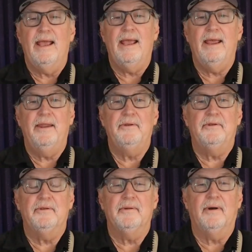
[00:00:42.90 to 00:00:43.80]
And
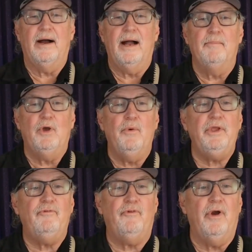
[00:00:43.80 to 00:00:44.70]
I'm
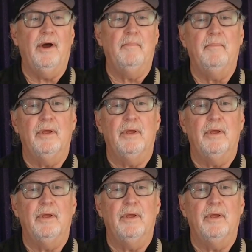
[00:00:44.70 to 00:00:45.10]
going from,